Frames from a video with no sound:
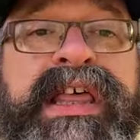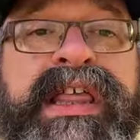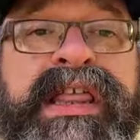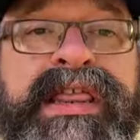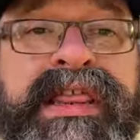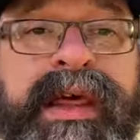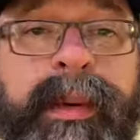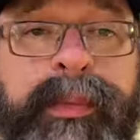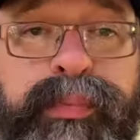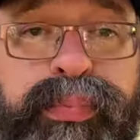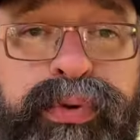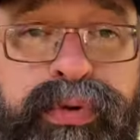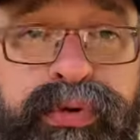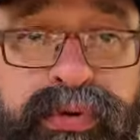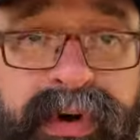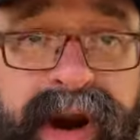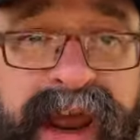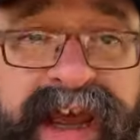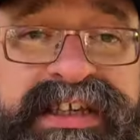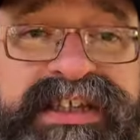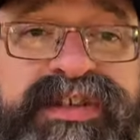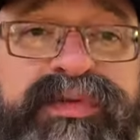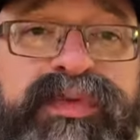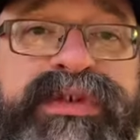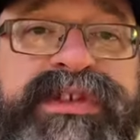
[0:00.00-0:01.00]
The
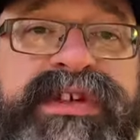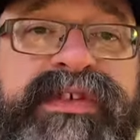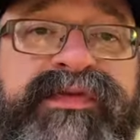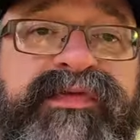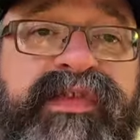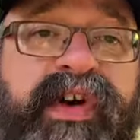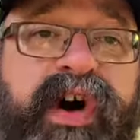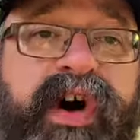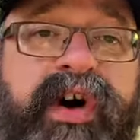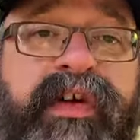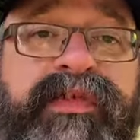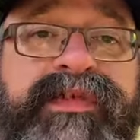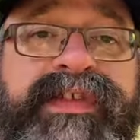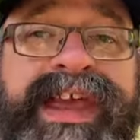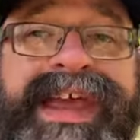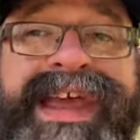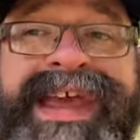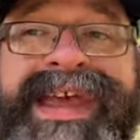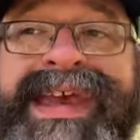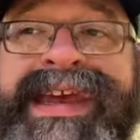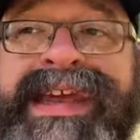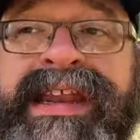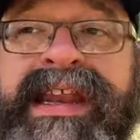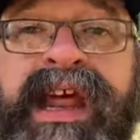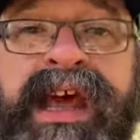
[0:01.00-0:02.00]
press was involved
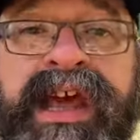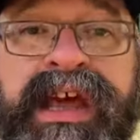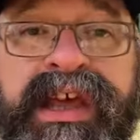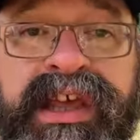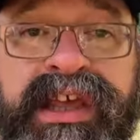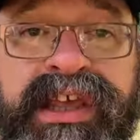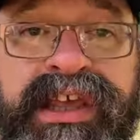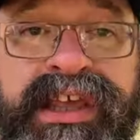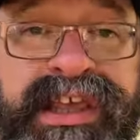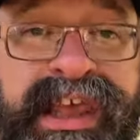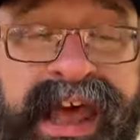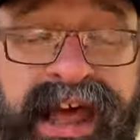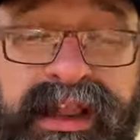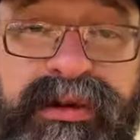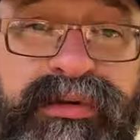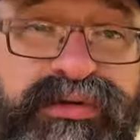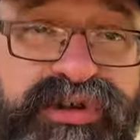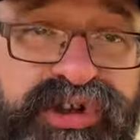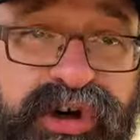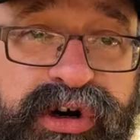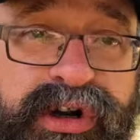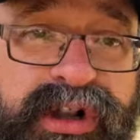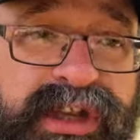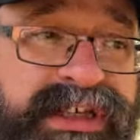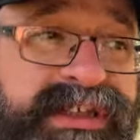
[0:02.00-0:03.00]
in yellow
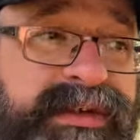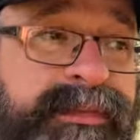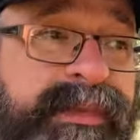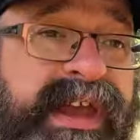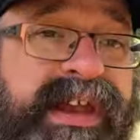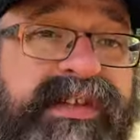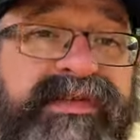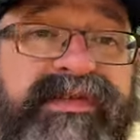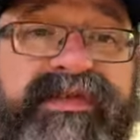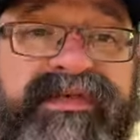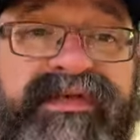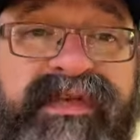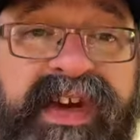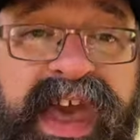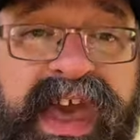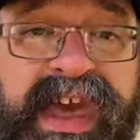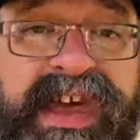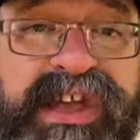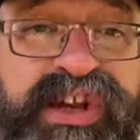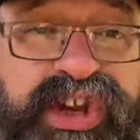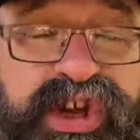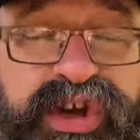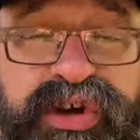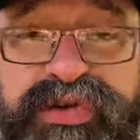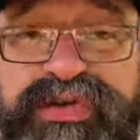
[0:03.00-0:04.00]
journalism, in
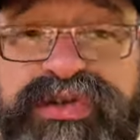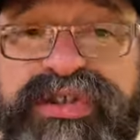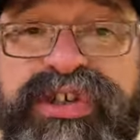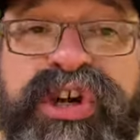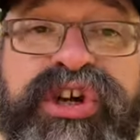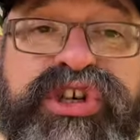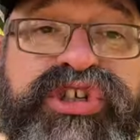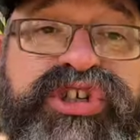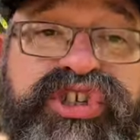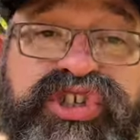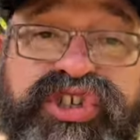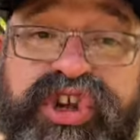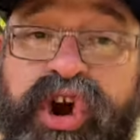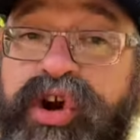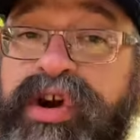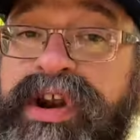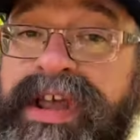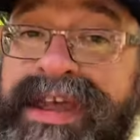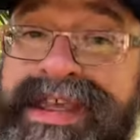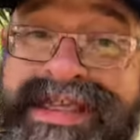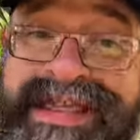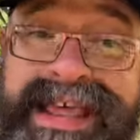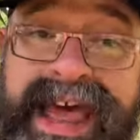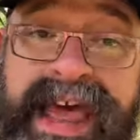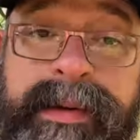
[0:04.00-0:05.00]
fake news,
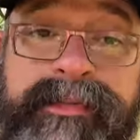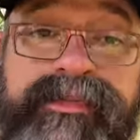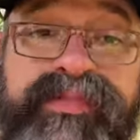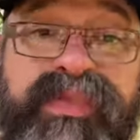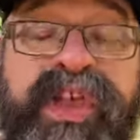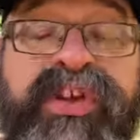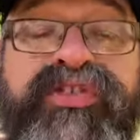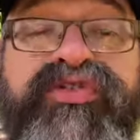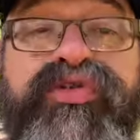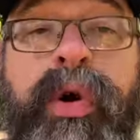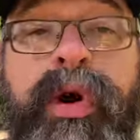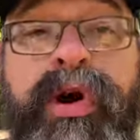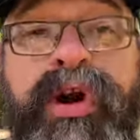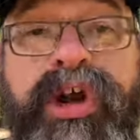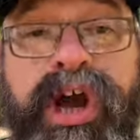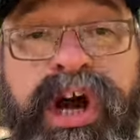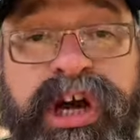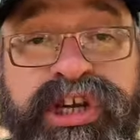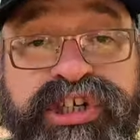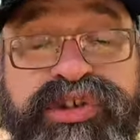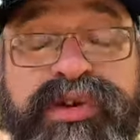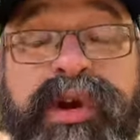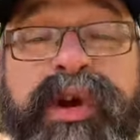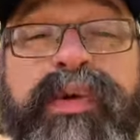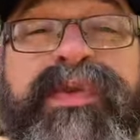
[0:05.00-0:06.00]
starting then. So our
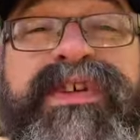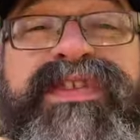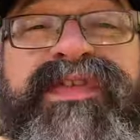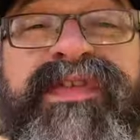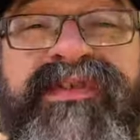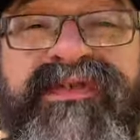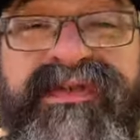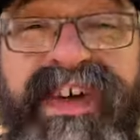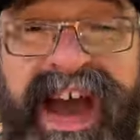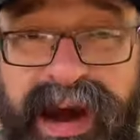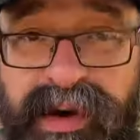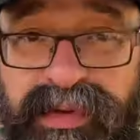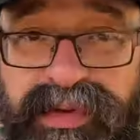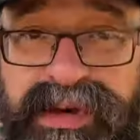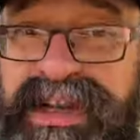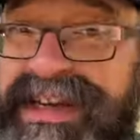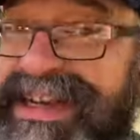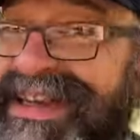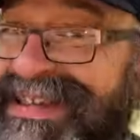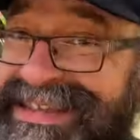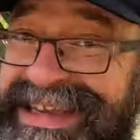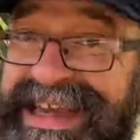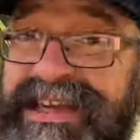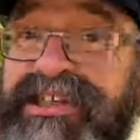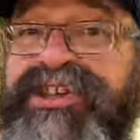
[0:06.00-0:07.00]
country was founded
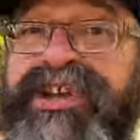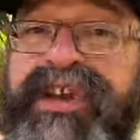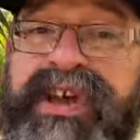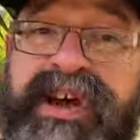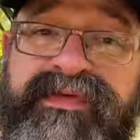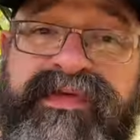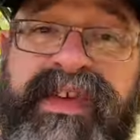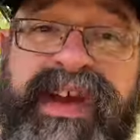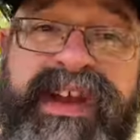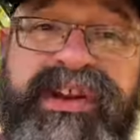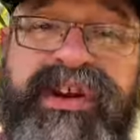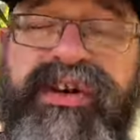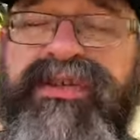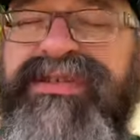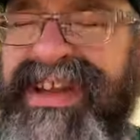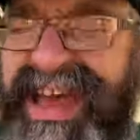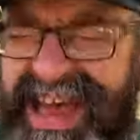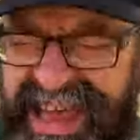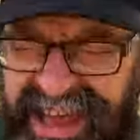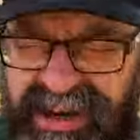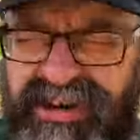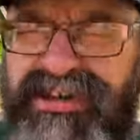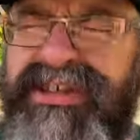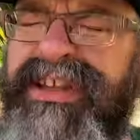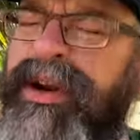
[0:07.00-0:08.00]
essentially on fake news.
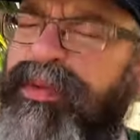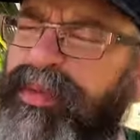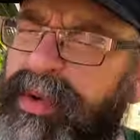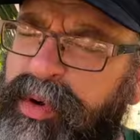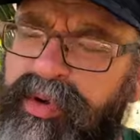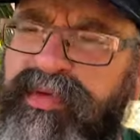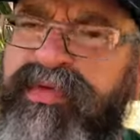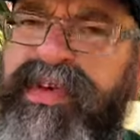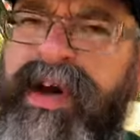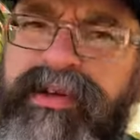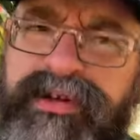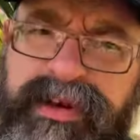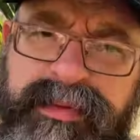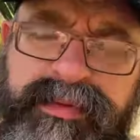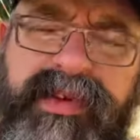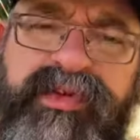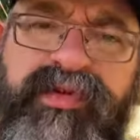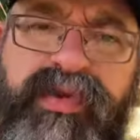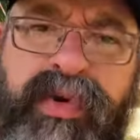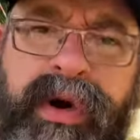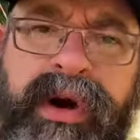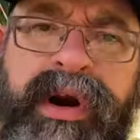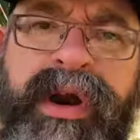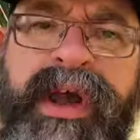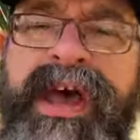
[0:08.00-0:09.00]
I understand we were founded
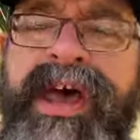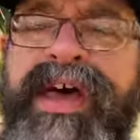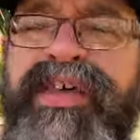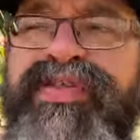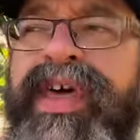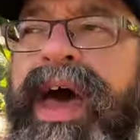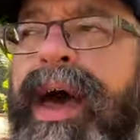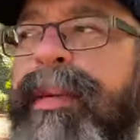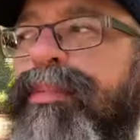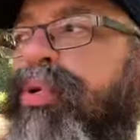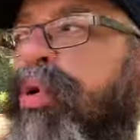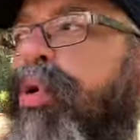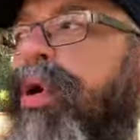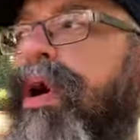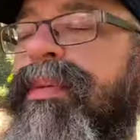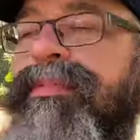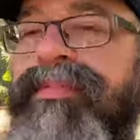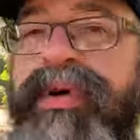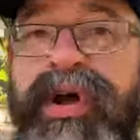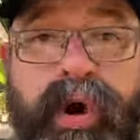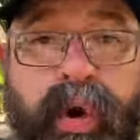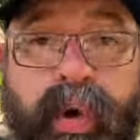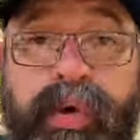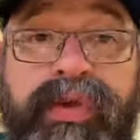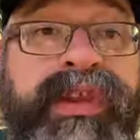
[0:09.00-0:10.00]
before that point,
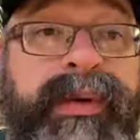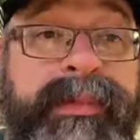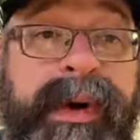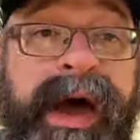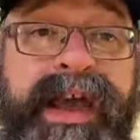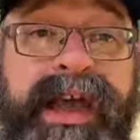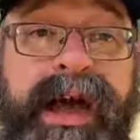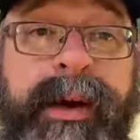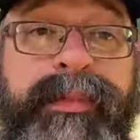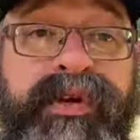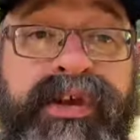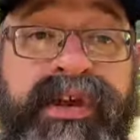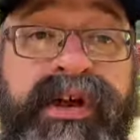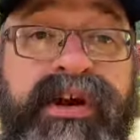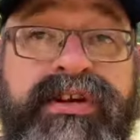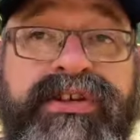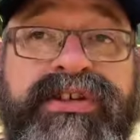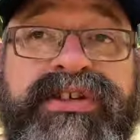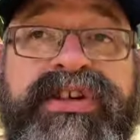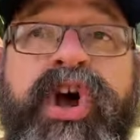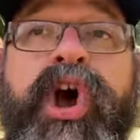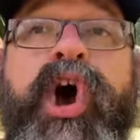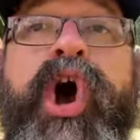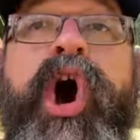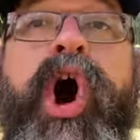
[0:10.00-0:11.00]
but only by a couple of
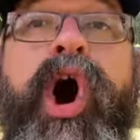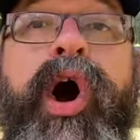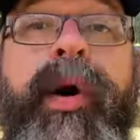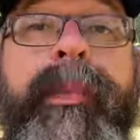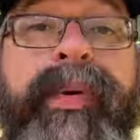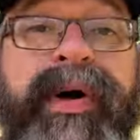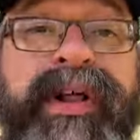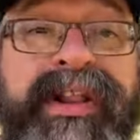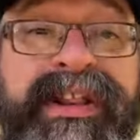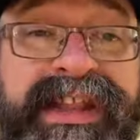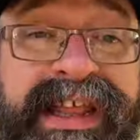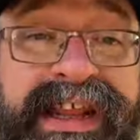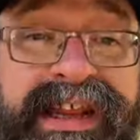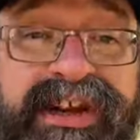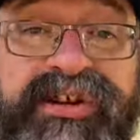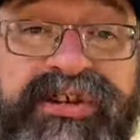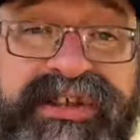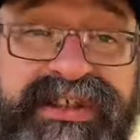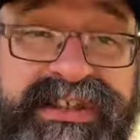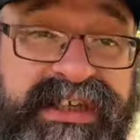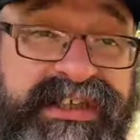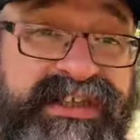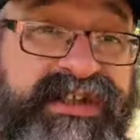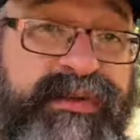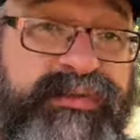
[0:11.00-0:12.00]
years. Our political
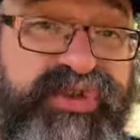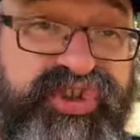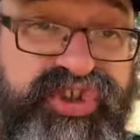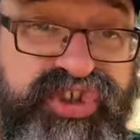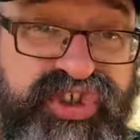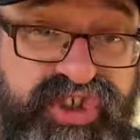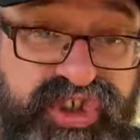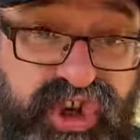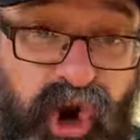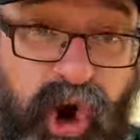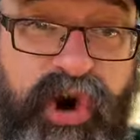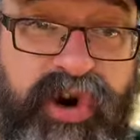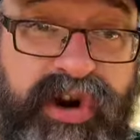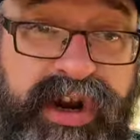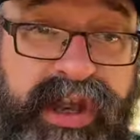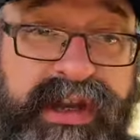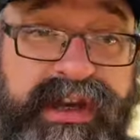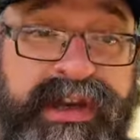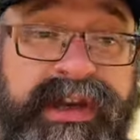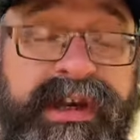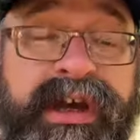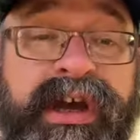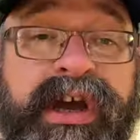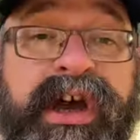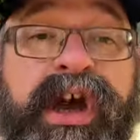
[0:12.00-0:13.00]
system
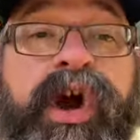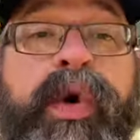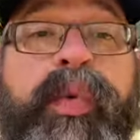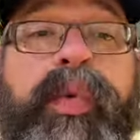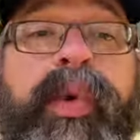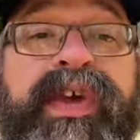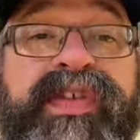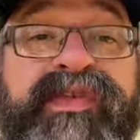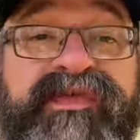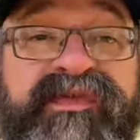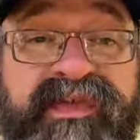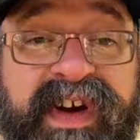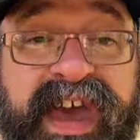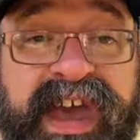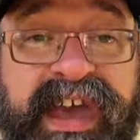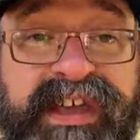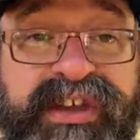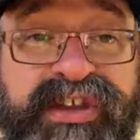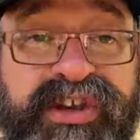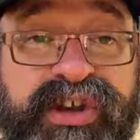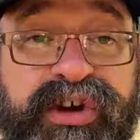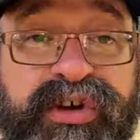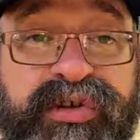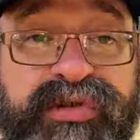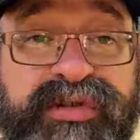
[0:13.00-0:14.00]
started with fake
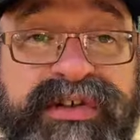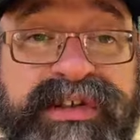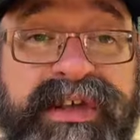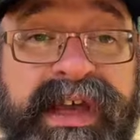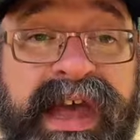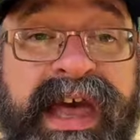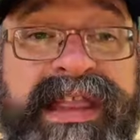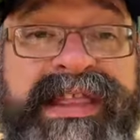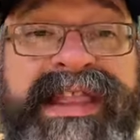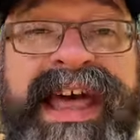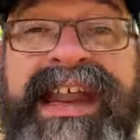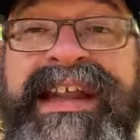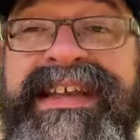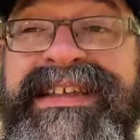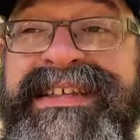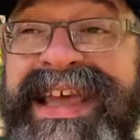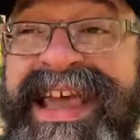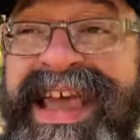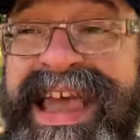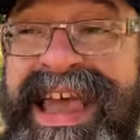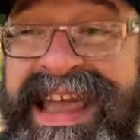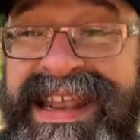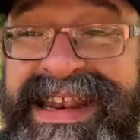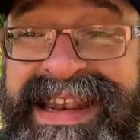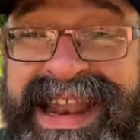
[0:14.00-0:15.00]
news, and that is
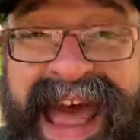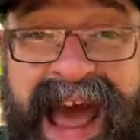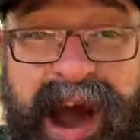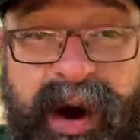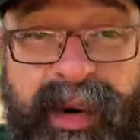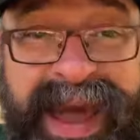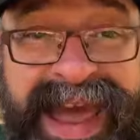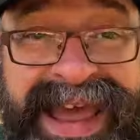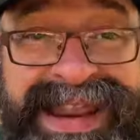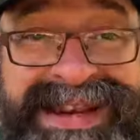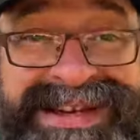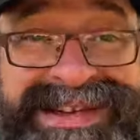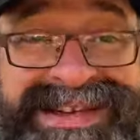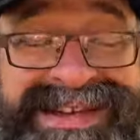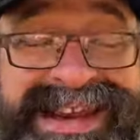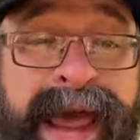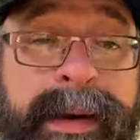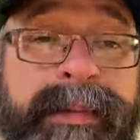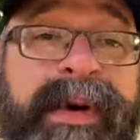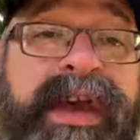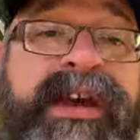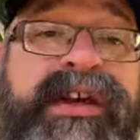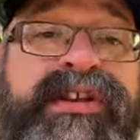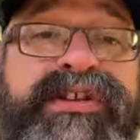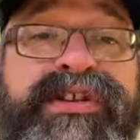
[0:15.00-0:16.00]
now
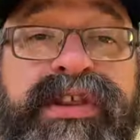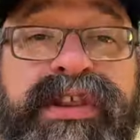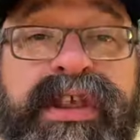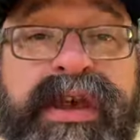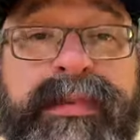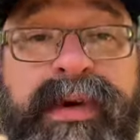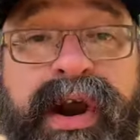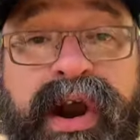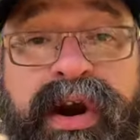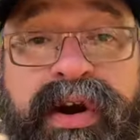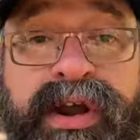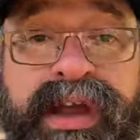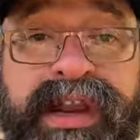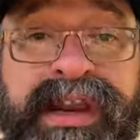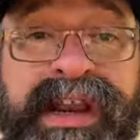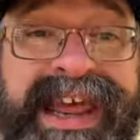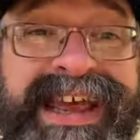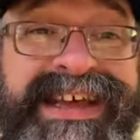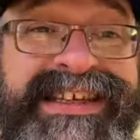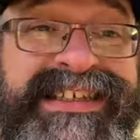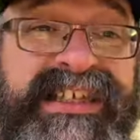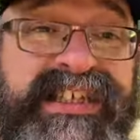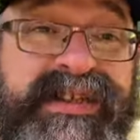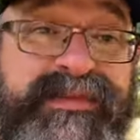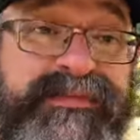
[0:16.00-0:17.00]
endemic to the American
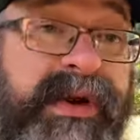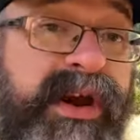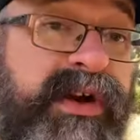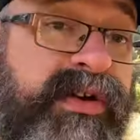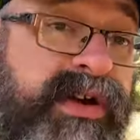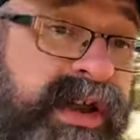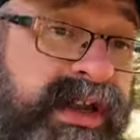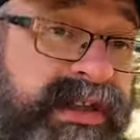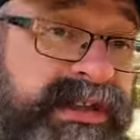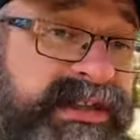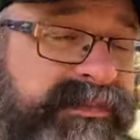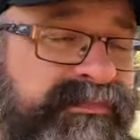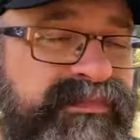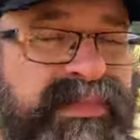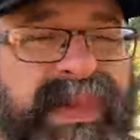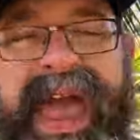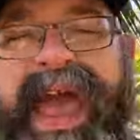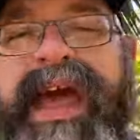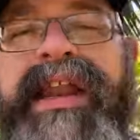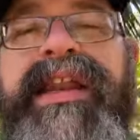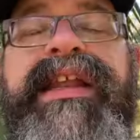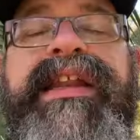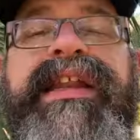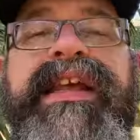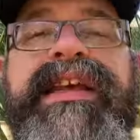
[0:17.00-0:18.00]
experience,
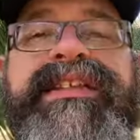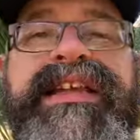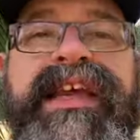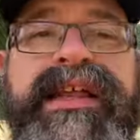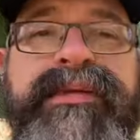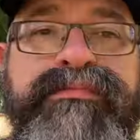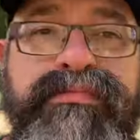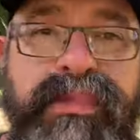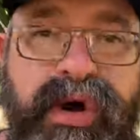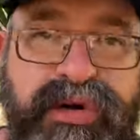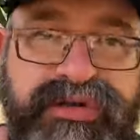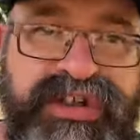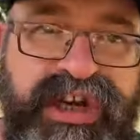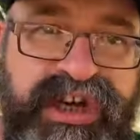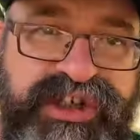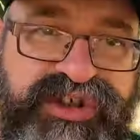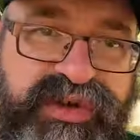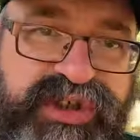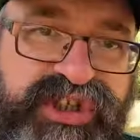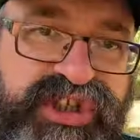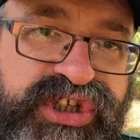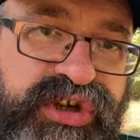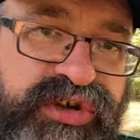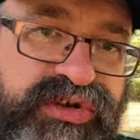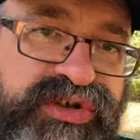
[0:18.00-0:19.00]
and it is in most
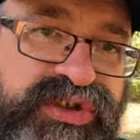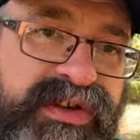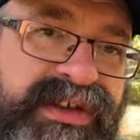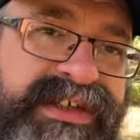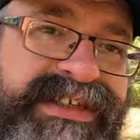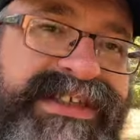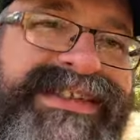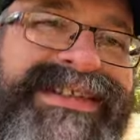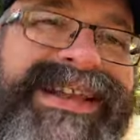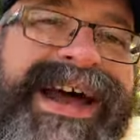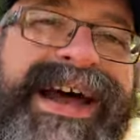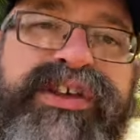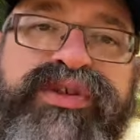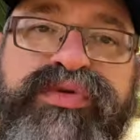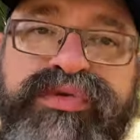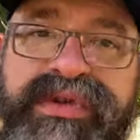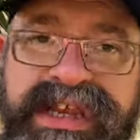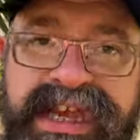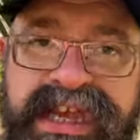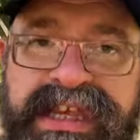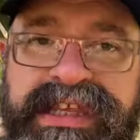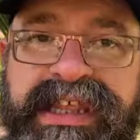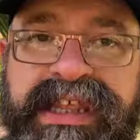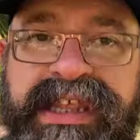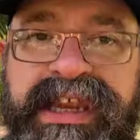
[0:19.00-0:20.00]
countries too, so this is not
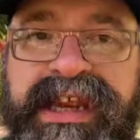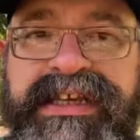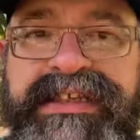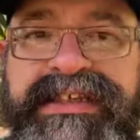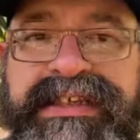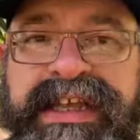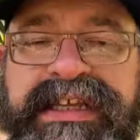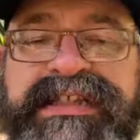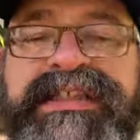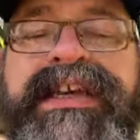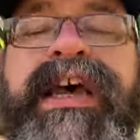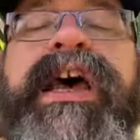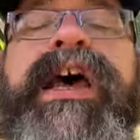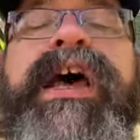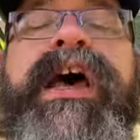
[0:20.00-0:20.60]
unique to the United States.